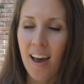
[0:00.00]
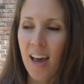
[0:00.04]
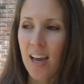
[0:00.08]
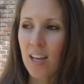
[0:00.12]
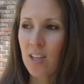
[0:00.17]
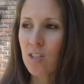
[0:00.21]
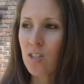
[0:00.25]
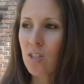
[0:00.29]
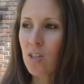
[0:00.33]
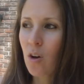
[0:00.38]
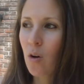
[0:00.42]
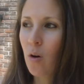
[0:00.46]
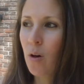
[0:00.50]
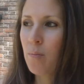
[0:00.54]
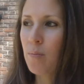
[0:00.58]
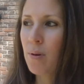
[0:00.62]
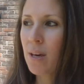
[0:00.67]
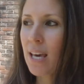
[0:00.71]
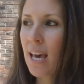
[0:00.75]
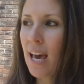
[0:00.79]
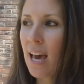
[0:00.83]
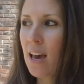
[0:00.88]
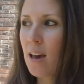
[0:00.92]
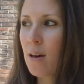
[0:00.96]
And so it
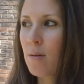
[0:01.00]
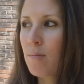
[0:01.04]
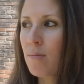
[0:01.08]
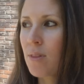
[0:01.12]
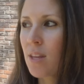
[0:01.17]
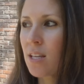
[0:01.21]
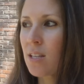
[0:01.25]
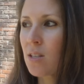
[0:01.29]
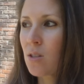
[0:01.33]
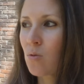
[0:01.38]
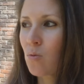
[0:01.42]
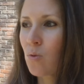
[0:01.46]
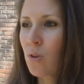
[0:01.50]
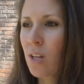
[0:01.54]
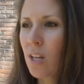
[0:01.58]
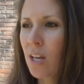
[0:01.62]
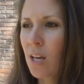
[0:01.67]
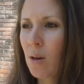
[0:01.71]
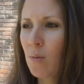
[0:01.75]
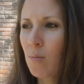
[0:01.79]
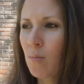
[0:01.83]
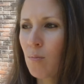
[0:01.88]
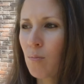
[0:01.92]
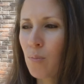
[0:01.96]
became this
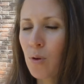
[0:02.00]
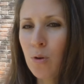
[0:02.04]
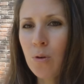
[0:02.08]
really